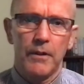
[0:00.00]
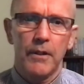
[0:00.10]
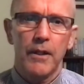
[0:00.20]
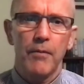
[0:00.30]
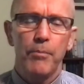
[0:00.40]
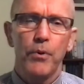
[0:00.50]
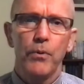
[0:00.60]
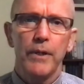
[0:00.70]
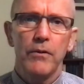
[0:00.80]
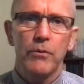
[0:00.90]
can get
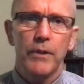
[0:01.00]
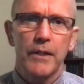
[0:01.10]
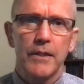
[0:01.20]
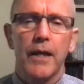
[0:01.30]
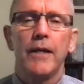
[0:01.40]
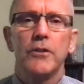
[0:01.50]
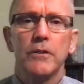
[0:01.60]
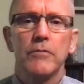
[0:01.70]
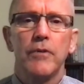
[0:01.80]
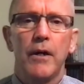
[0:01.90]
pulled into a
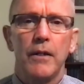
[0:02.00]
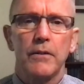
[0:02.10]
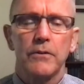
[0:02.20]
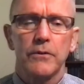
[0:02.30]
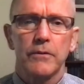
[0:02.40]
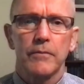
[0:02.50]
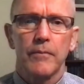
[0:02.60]
contagion of violence